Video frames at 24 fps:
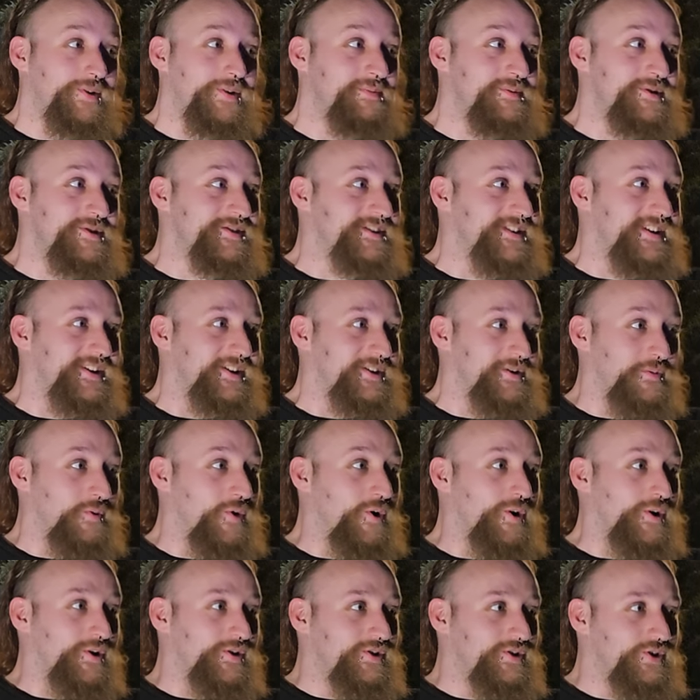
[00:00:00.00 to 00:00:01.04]
the music in the
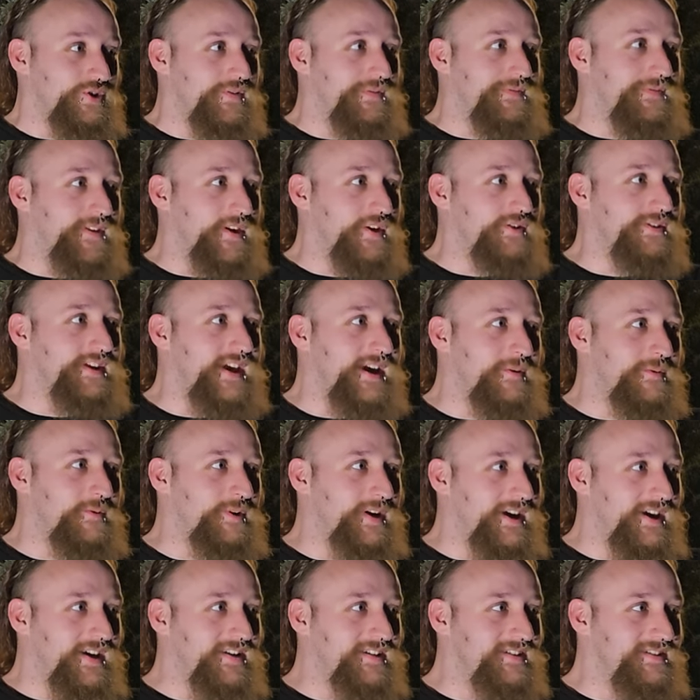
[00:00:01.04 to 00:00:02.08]
world. You feel that way.